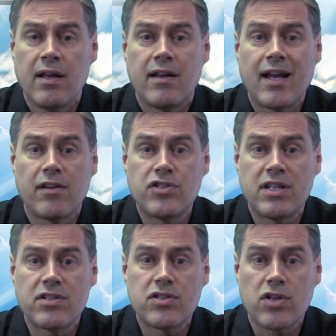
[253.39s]
Now
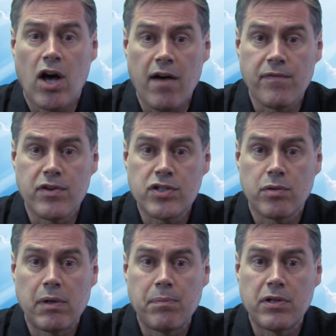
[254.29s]
Jesus offers to
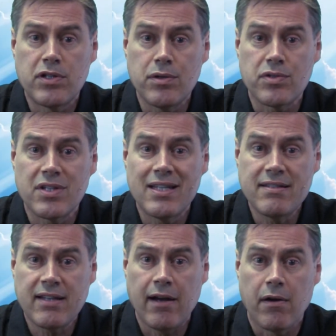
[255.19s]
reproduce his
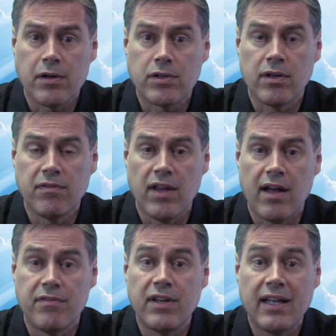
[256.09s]
character of
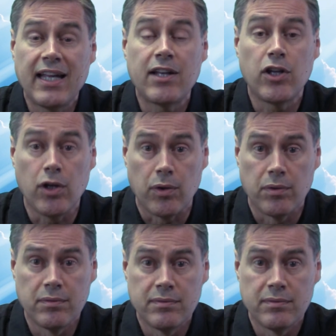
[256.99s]
love in you.